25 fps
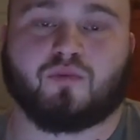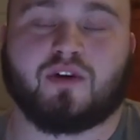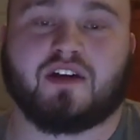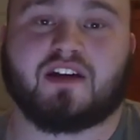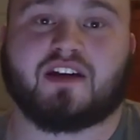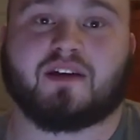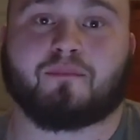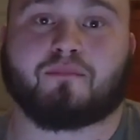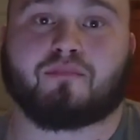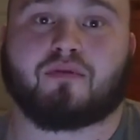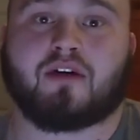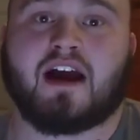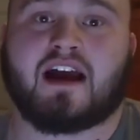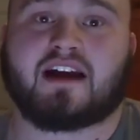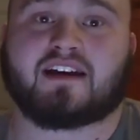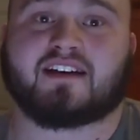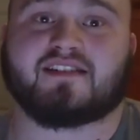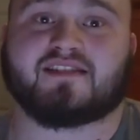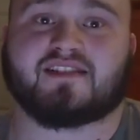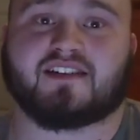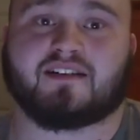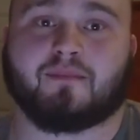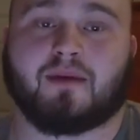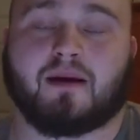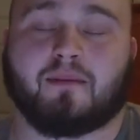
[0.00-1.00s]
week and
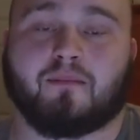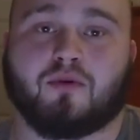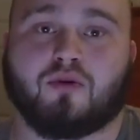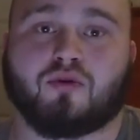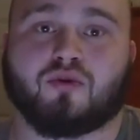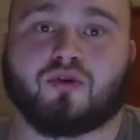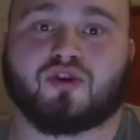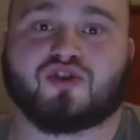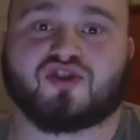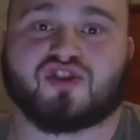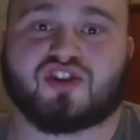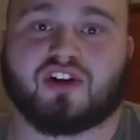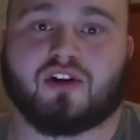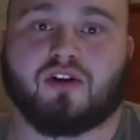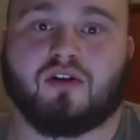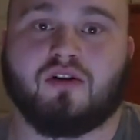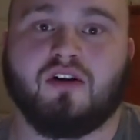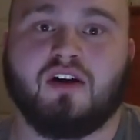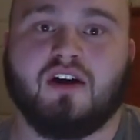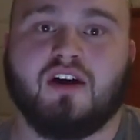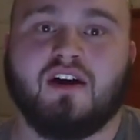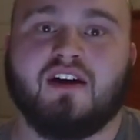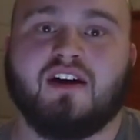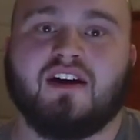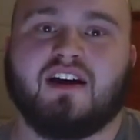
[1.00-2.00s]
practicing my motor skill.